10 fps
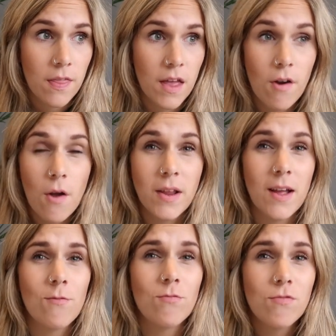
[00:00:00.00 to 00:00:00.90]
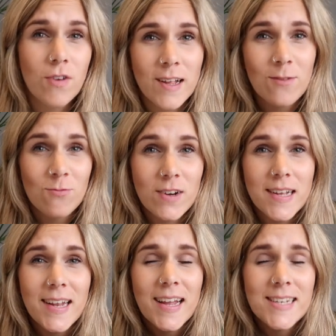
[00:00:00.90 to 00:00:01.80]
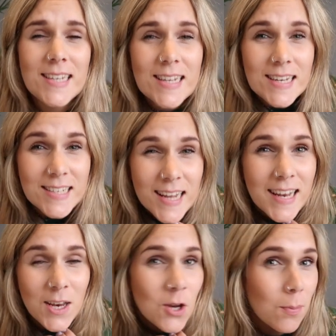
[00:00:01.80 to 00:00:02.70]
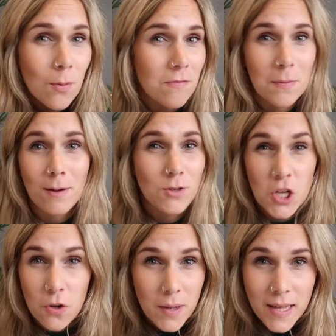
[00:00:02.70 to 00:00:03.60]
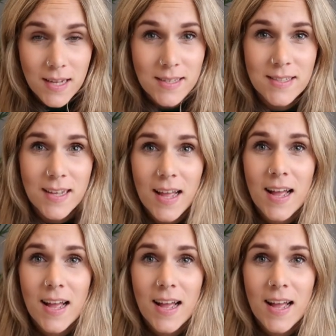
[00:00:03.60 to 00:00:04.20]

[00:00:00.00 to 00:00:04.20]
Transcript: They're only a real, real like teeny, teeny newborn for about 2 weeks.